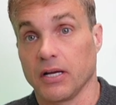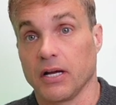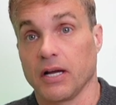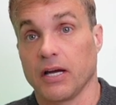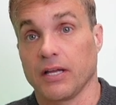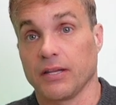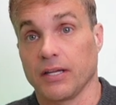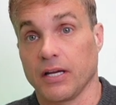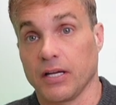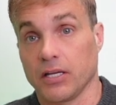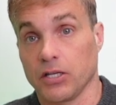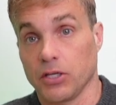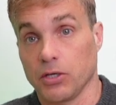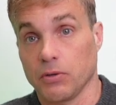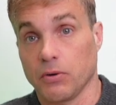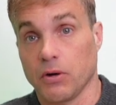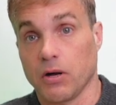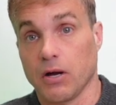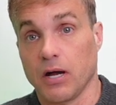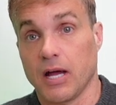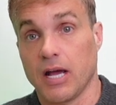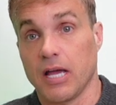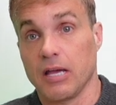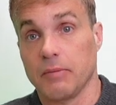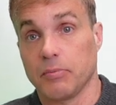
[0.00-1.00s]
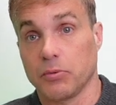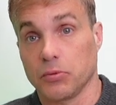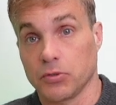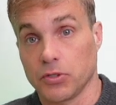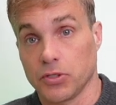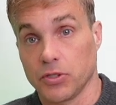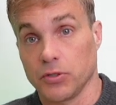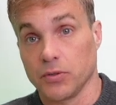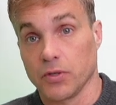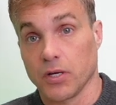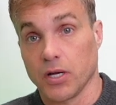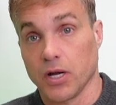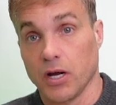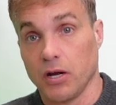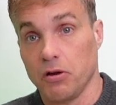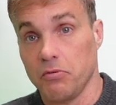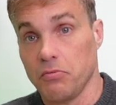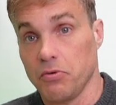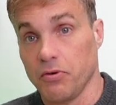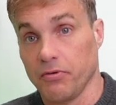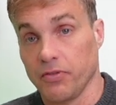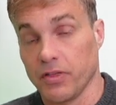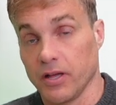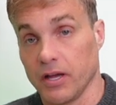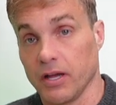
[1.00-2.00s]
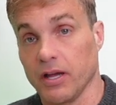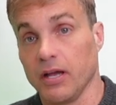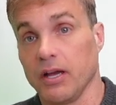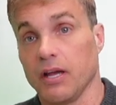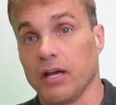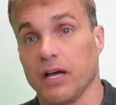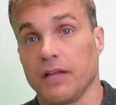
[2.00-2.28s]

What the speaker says: and that you are able to cope with it.